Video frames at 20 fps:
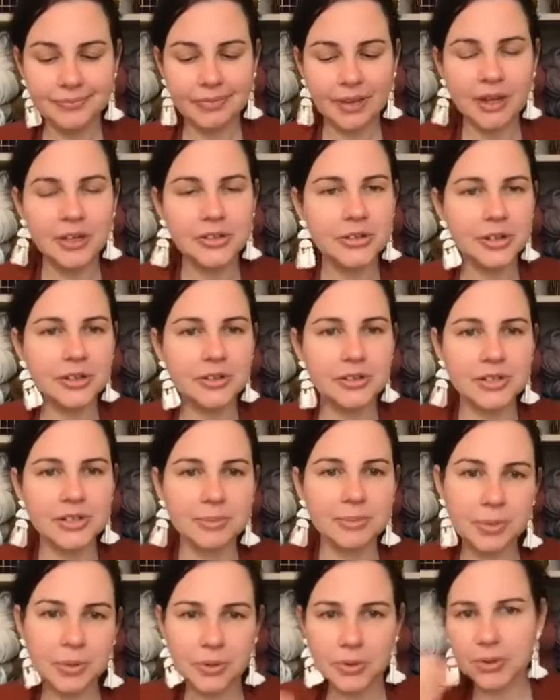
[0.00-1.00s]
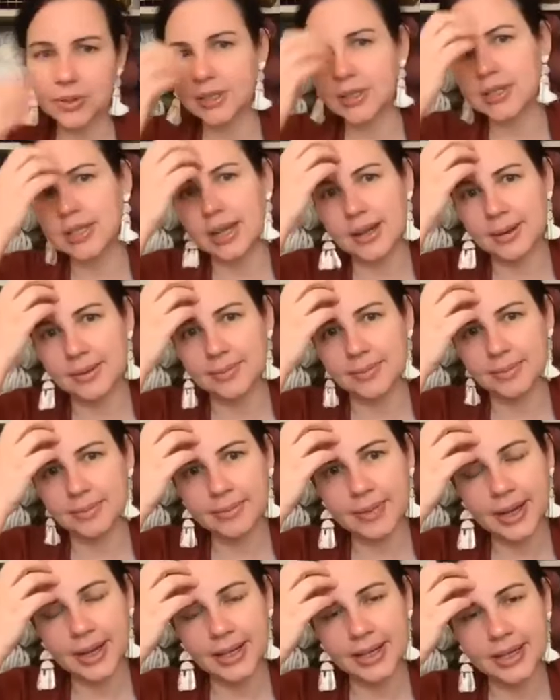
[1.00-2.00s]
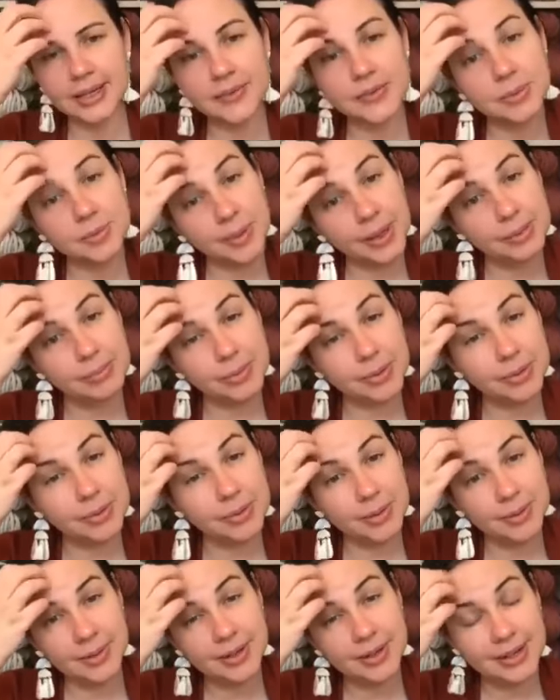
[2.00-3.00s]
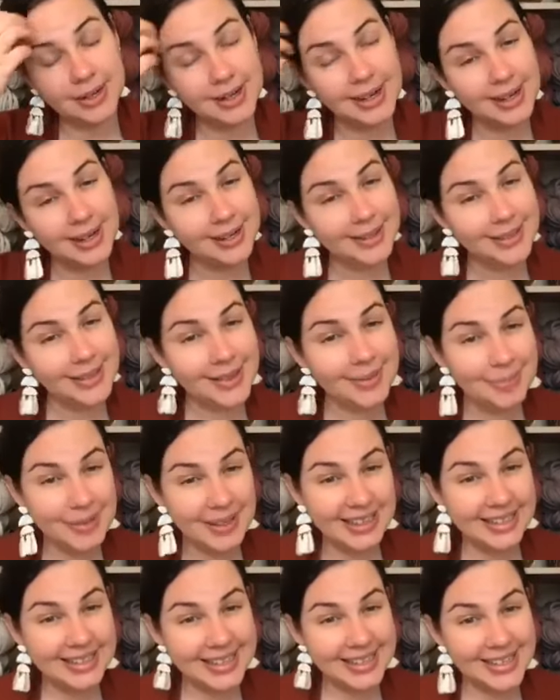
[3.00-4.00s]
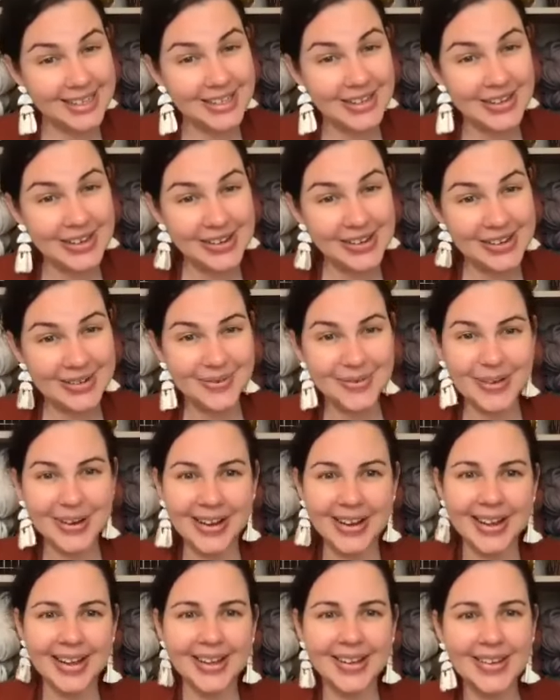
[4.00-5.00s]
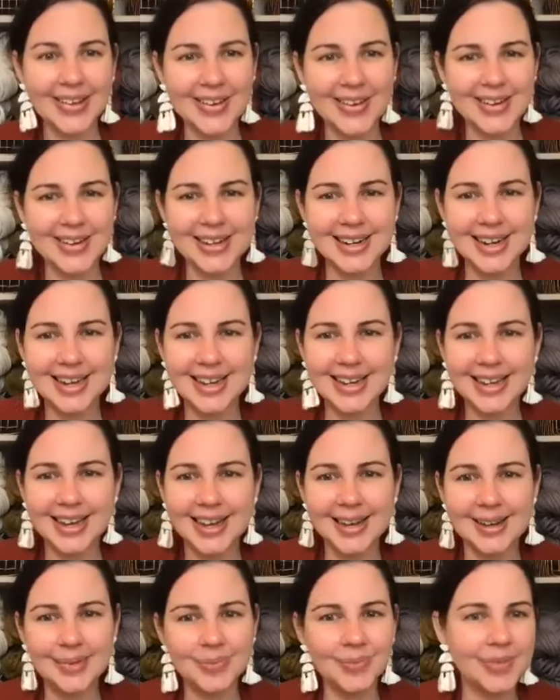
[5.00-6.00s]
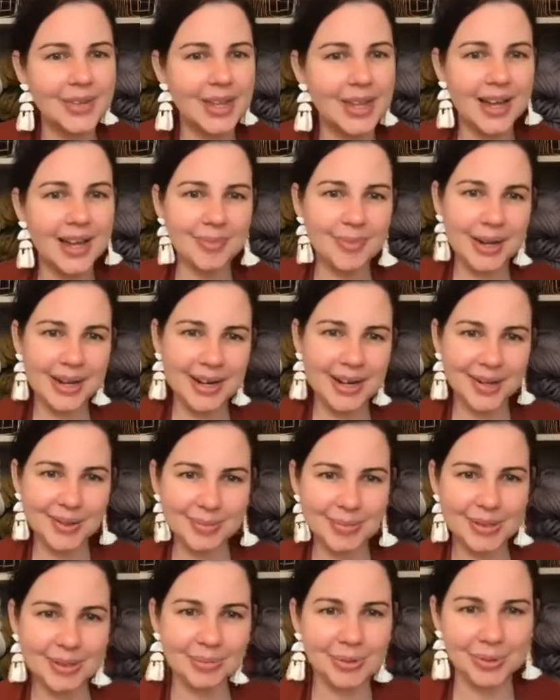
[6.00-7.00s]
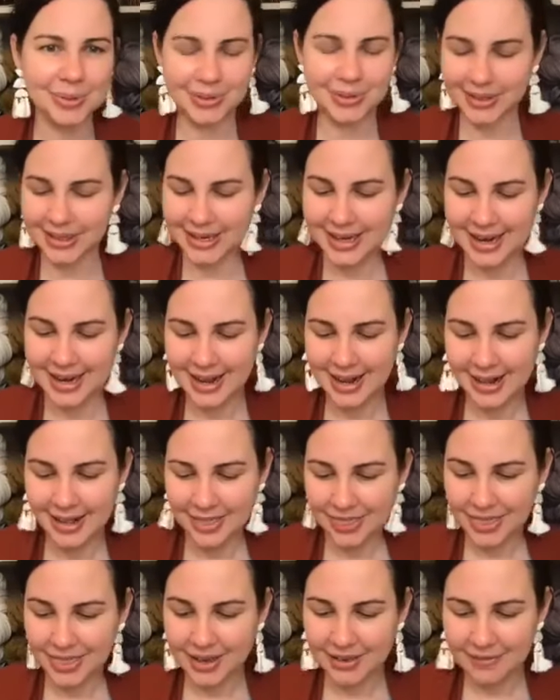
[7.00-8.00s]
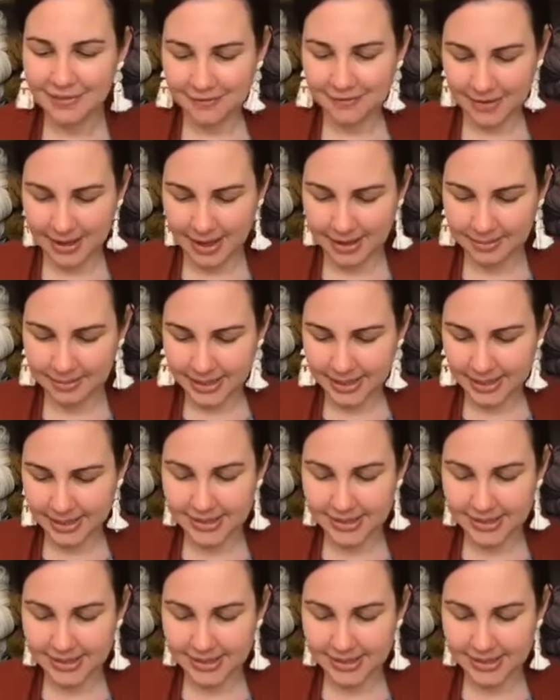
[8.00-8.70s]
So it supports and gives people the ability to go to work, earn income, and help support their family.